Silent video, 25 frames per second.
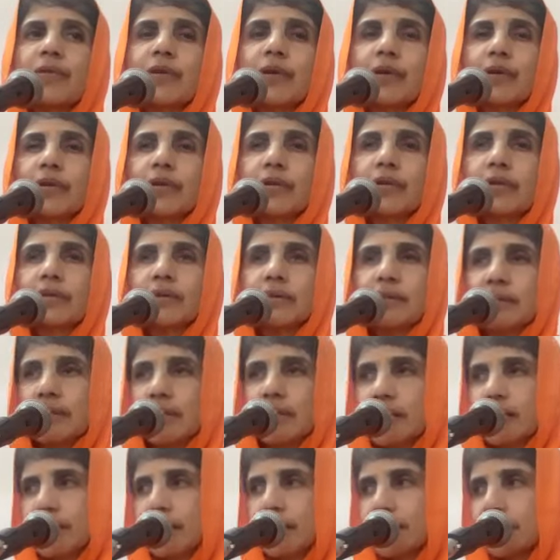for the
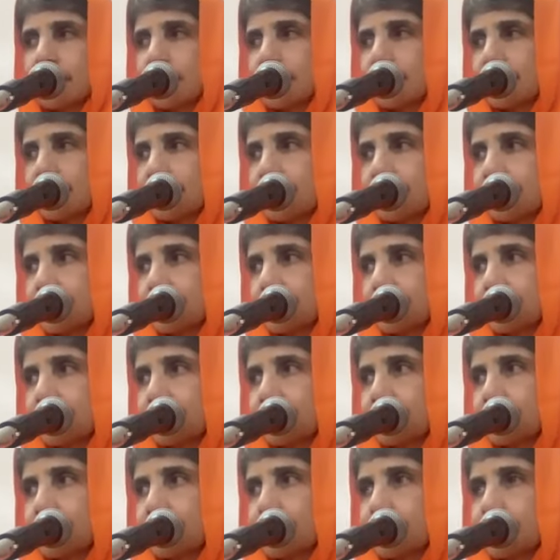snake?
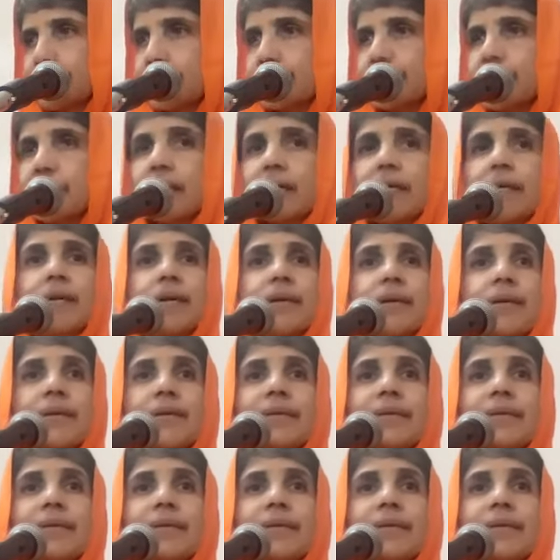Why?